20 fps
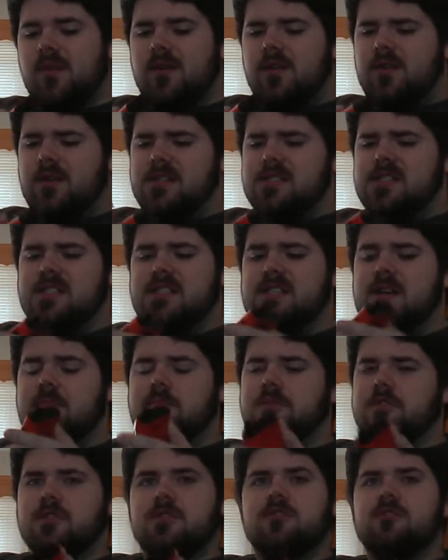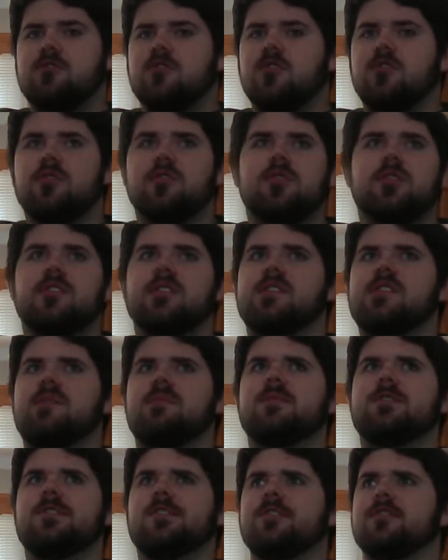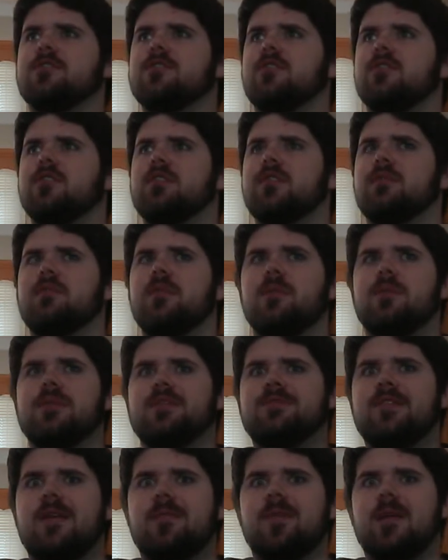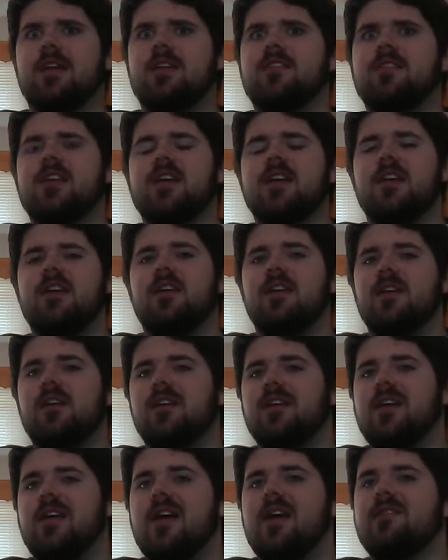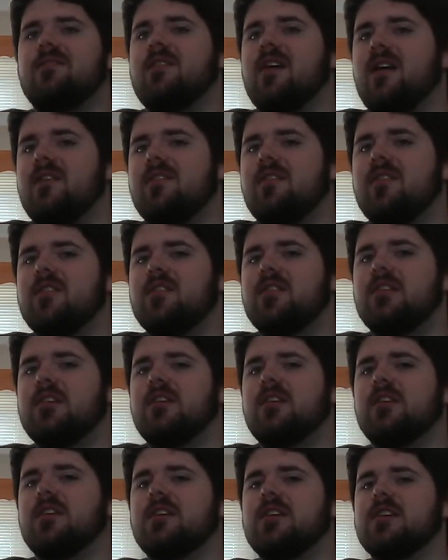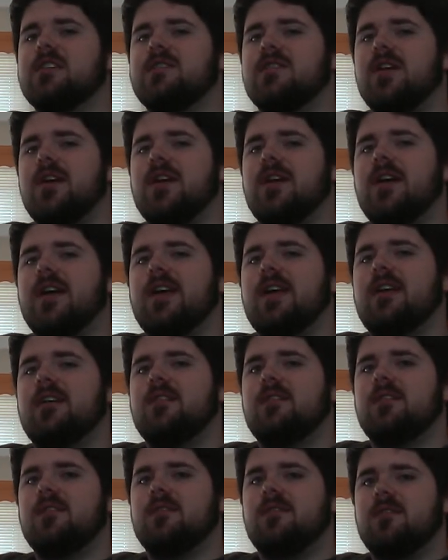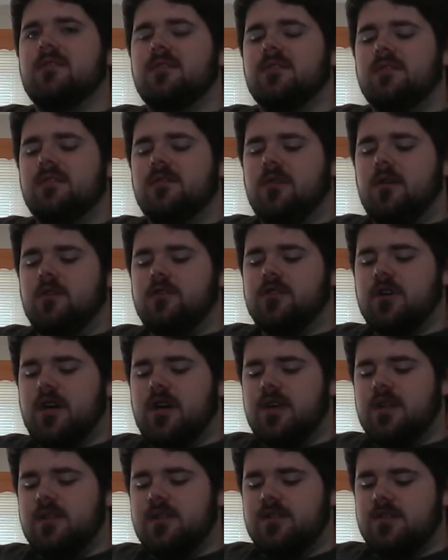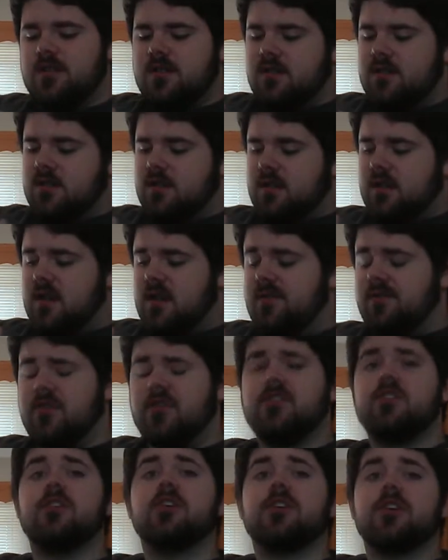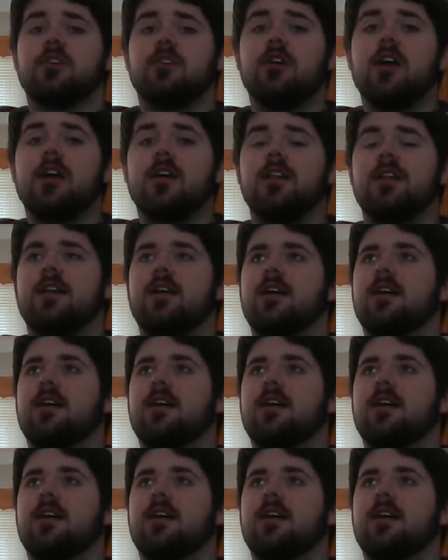Unless it's temperature control, because temperature control, you can pretty much vape anything at 500 degrees Fahrenheit. No dry hits. If you're doing it correctly.